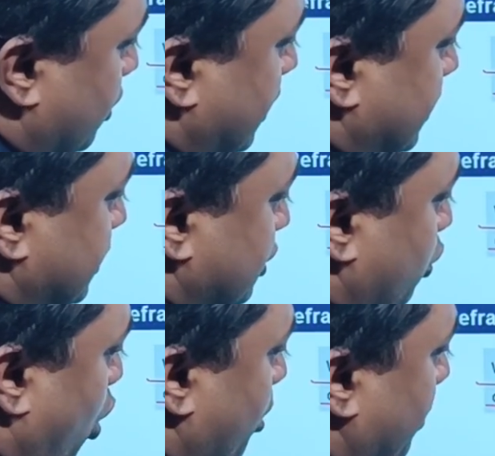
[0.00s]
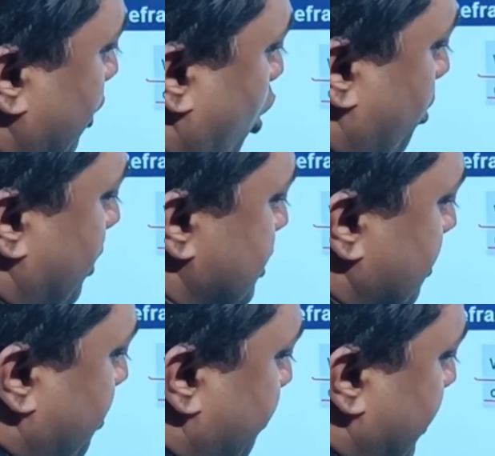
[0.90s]
Okay, this is a normal. Normal is a
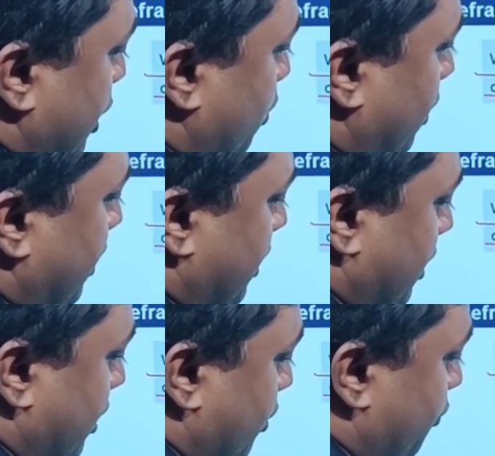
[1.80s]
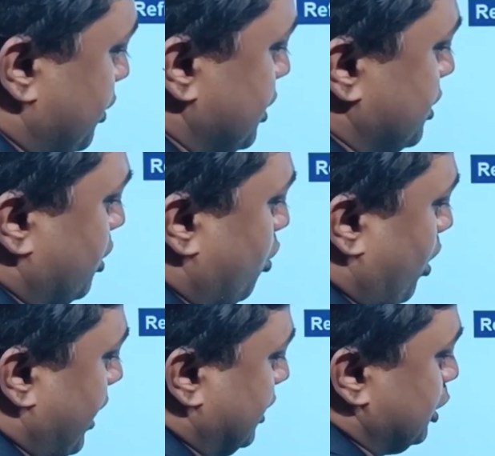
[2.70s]
perpendicular, which is
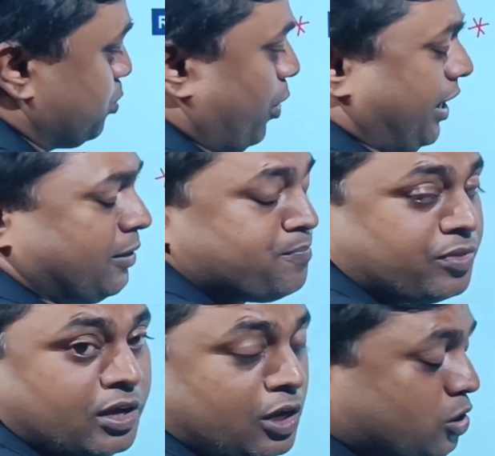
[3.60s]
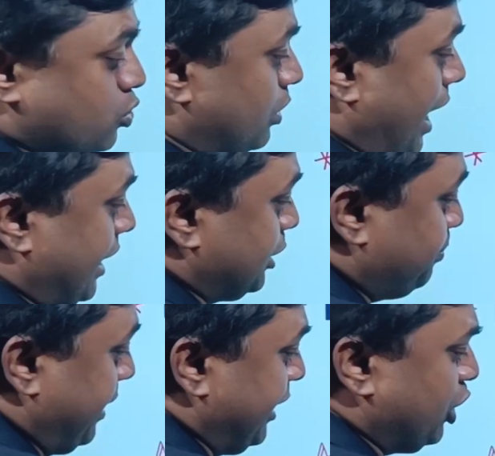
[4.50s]
drawn at this point. So light is
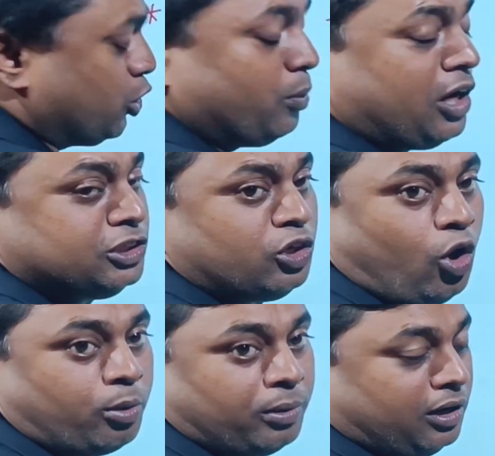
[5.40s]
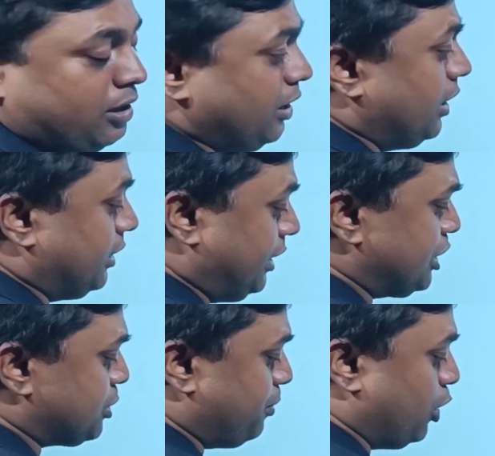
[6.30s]
bending towards the normal.
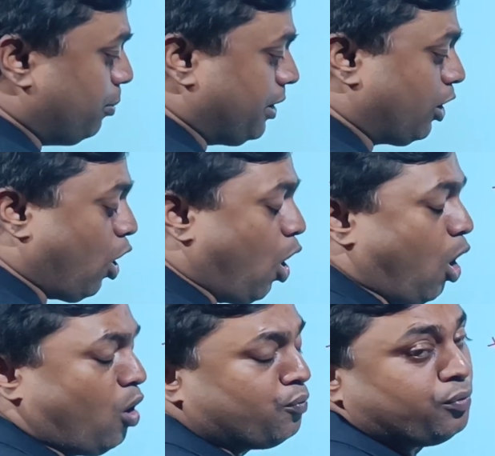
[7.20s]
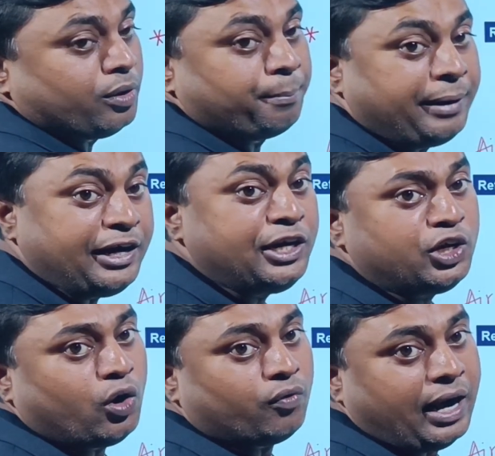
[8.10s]
This phenomenon of
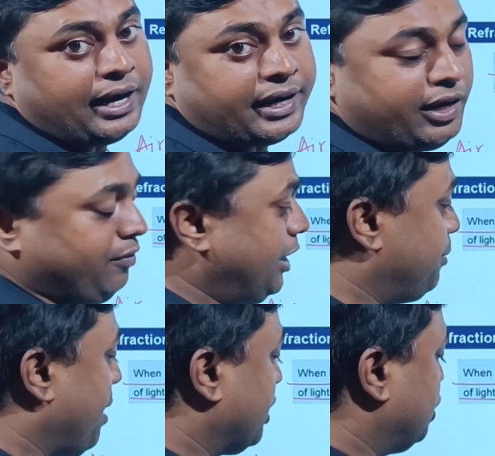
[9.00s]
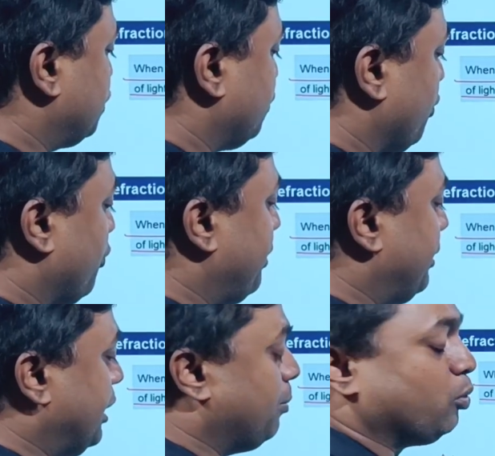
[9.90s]
bending of light ray when it passes from one
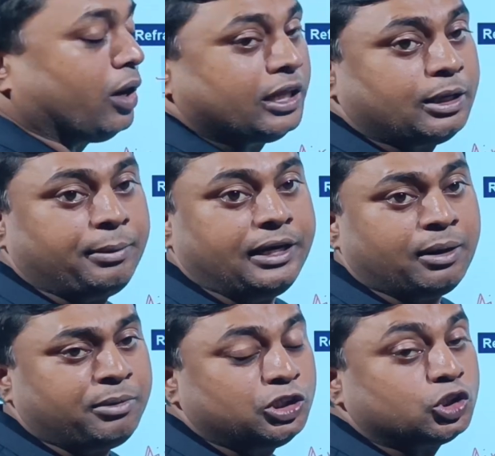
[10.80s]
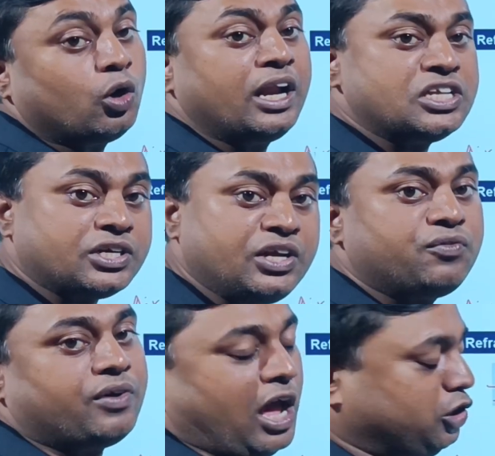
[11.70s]
medium to another medium is called as
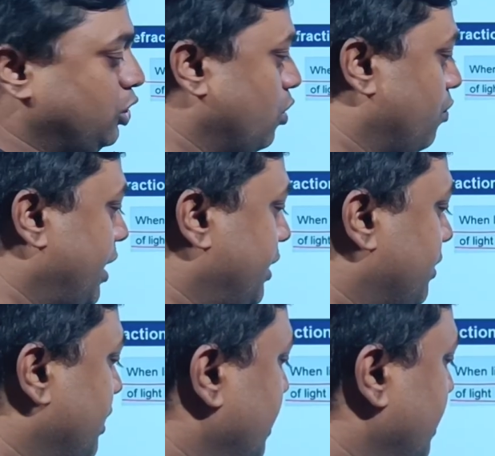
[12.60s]
refraction of light.